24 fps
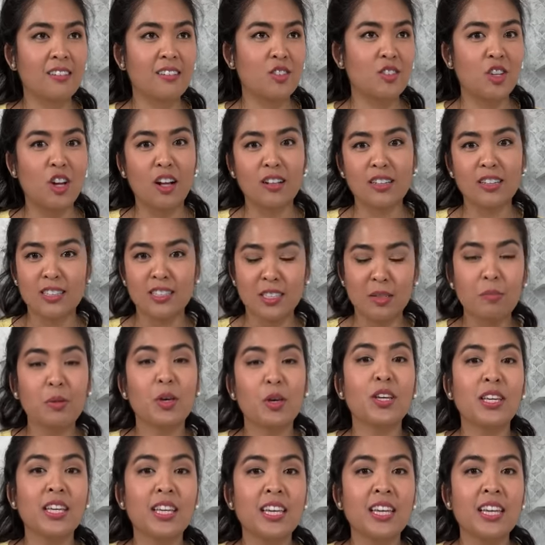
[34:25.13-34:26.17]
Chocolate chip
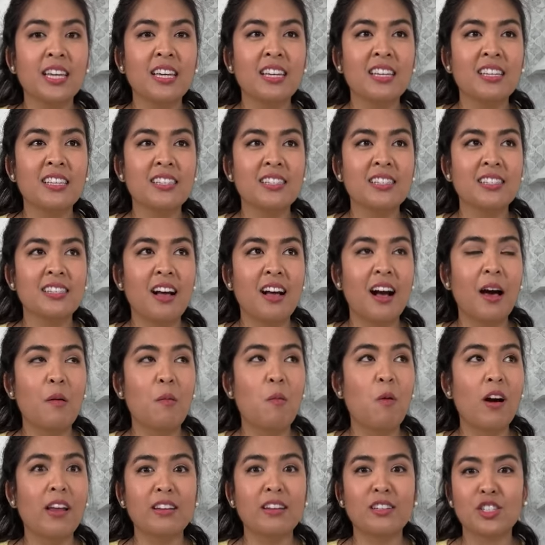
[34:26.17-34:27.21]
cookies. I
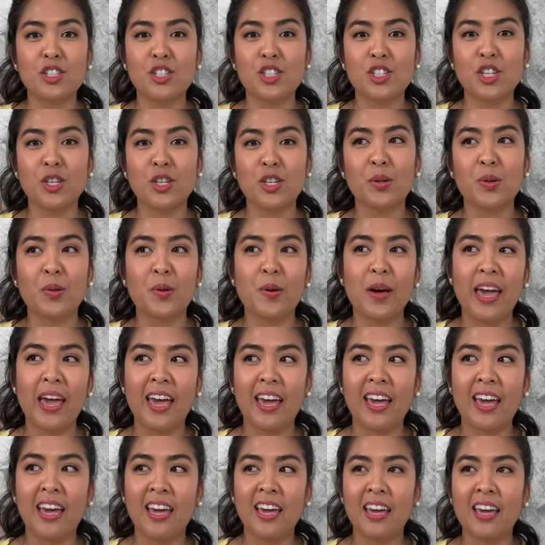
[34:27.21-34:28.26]
wanted to do
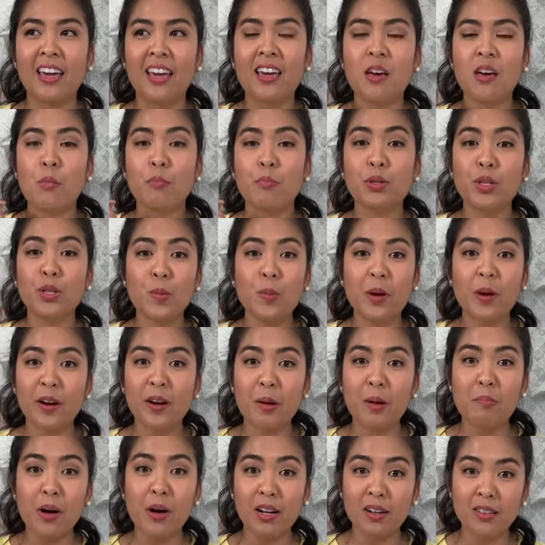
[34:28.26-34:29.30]
a
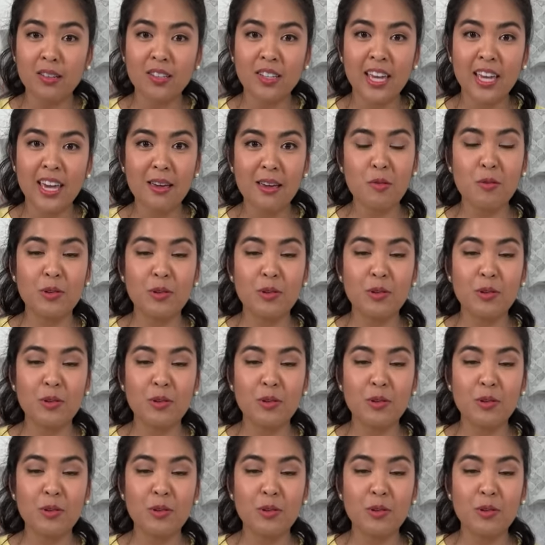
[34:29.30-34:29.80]
blueberry buckle cake,